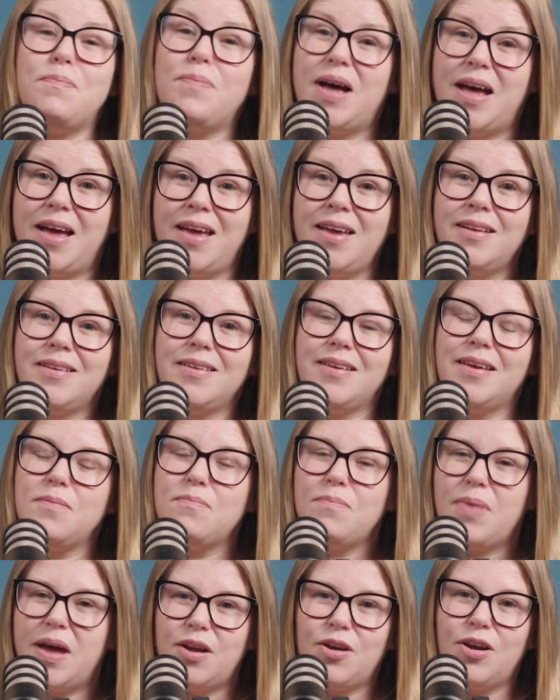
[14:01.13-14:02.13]
but
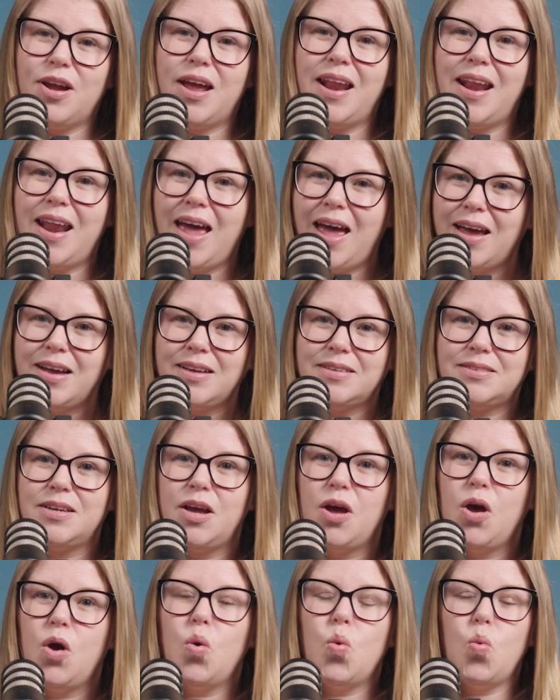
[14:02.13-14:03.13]
can better connect
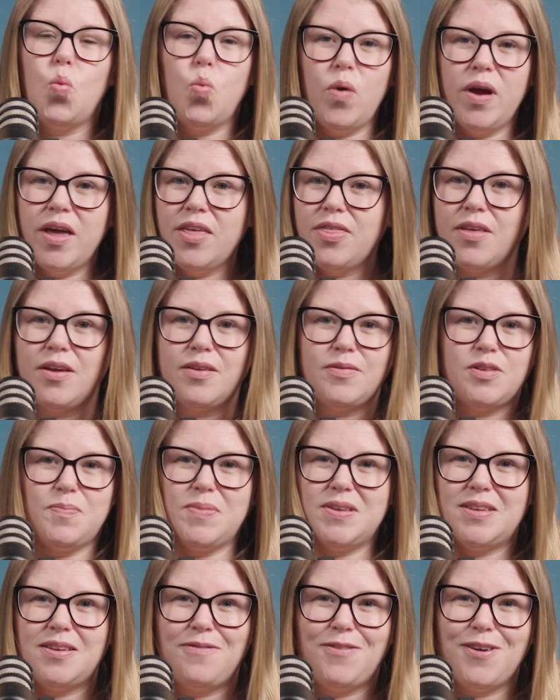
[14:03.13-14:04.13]
with a
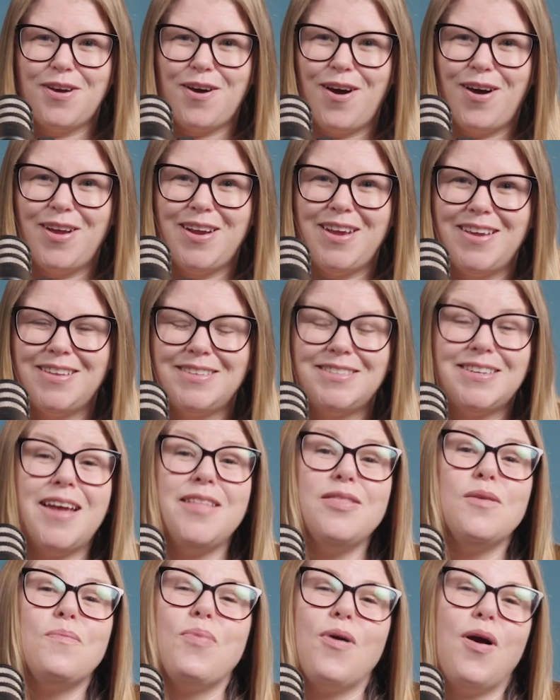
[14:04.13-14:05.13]
specific audience
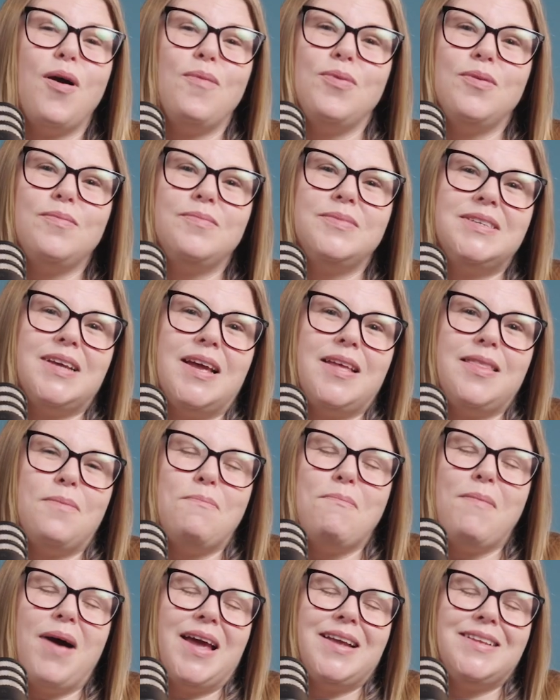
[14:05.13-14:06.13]
and the problems and the
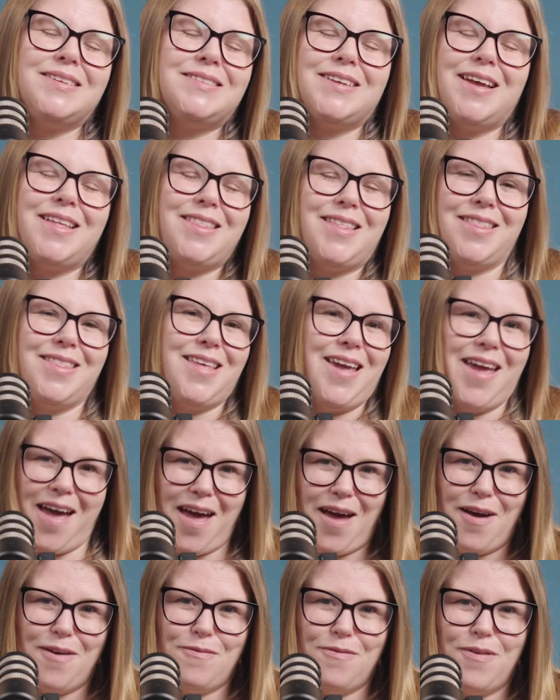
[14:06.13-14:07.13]
mindset that they
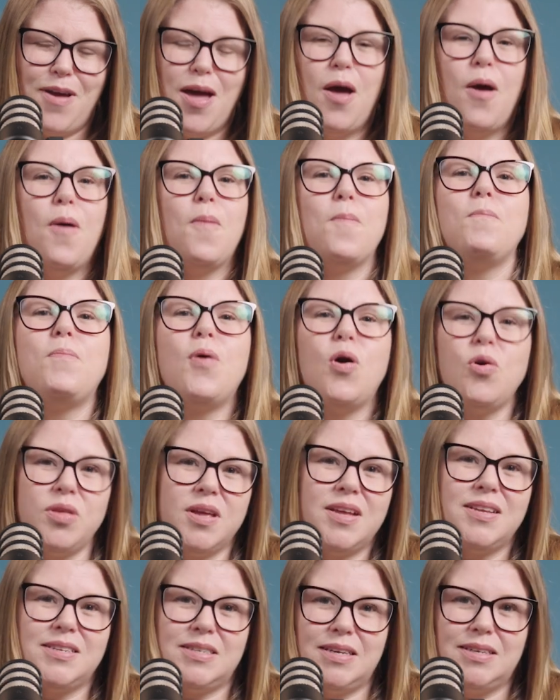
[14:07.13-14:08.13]
have. Both
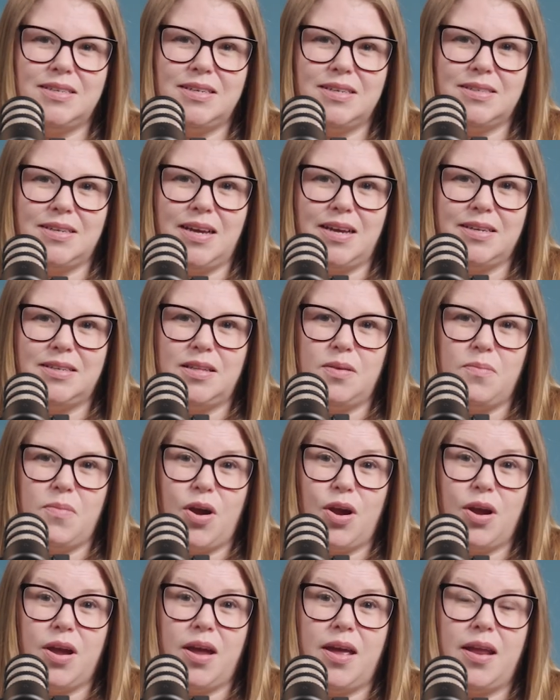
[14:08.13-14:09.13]
can see success in the
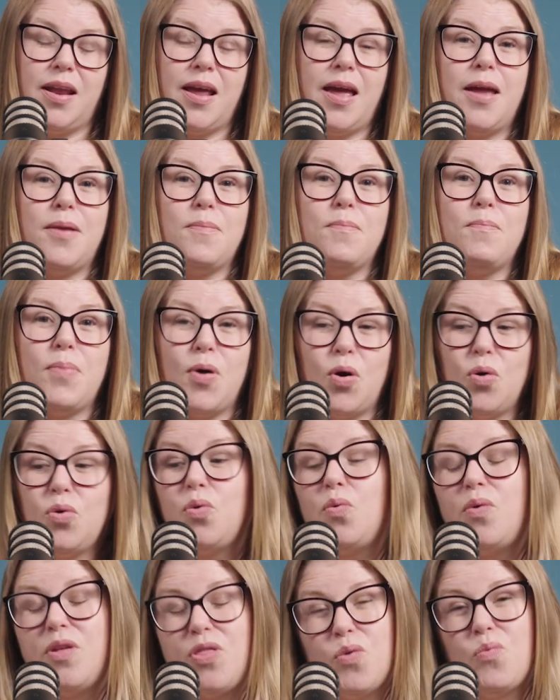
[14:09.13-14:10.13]
market, and
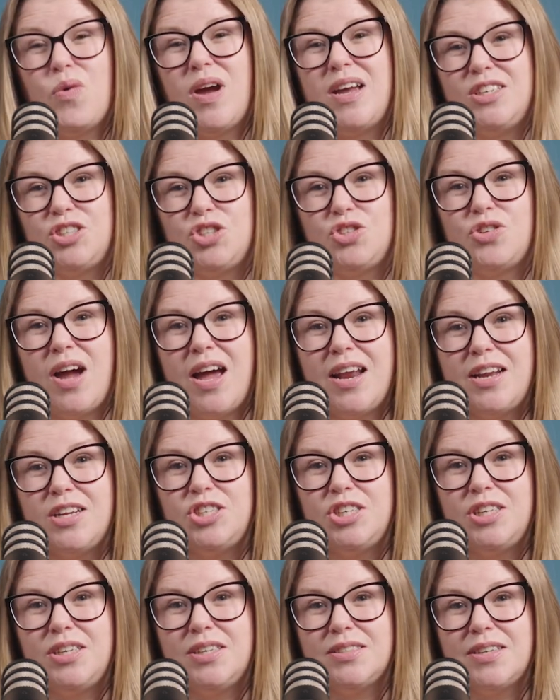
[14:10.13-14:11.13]
both with the right
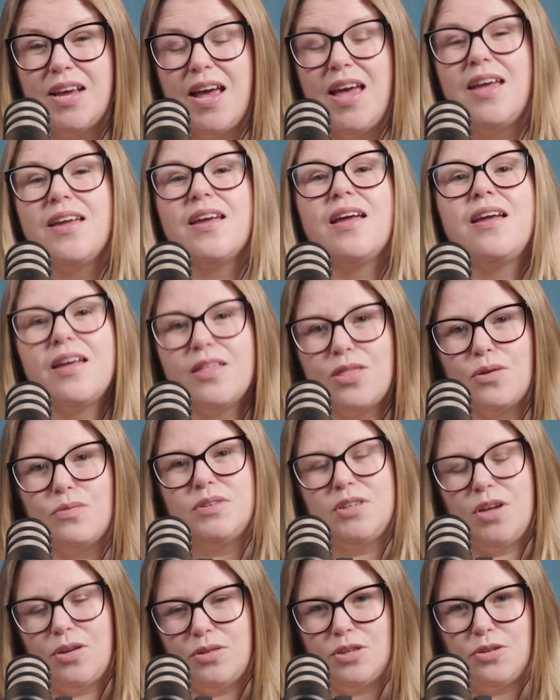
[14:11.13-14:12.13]
strategies can get the
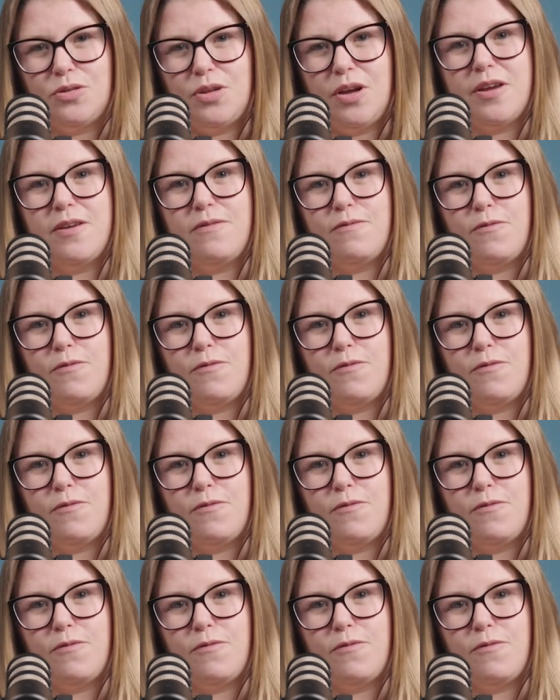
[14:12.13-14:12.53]
results they're looking